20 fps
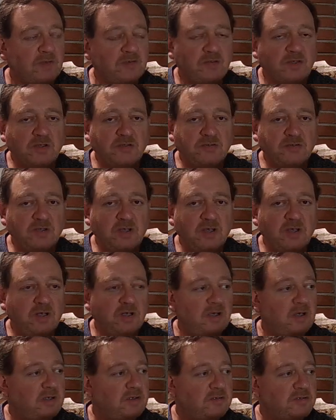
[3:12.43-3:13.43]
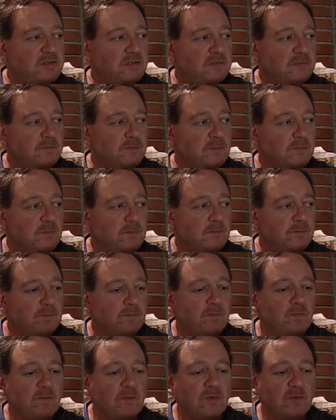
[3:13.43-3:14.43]
16 inch,
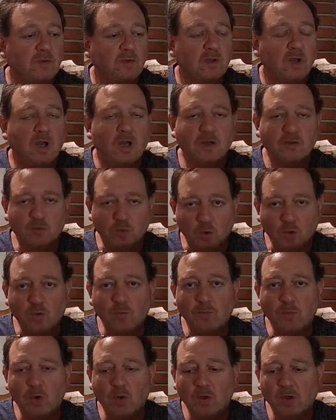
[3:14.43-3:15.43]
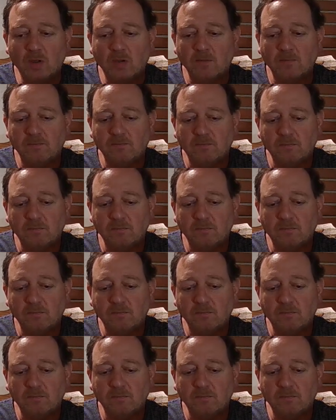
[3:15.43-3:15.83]
chrome bore.